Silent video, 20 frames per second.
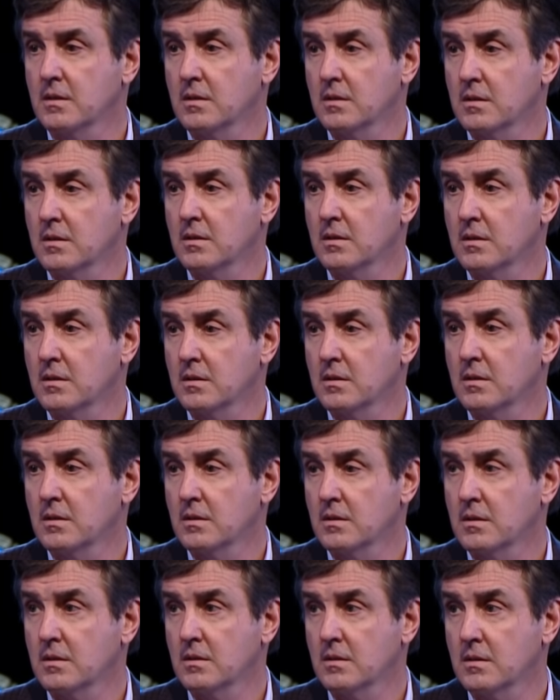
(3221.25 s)

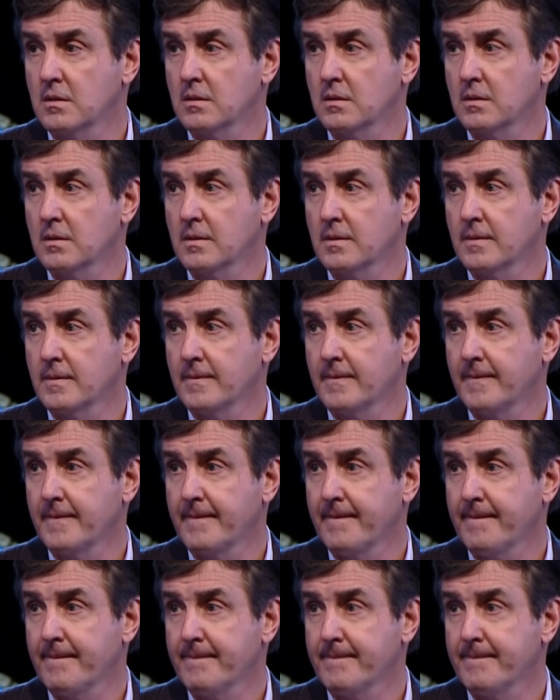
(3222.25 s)
No one is speaking in this clip.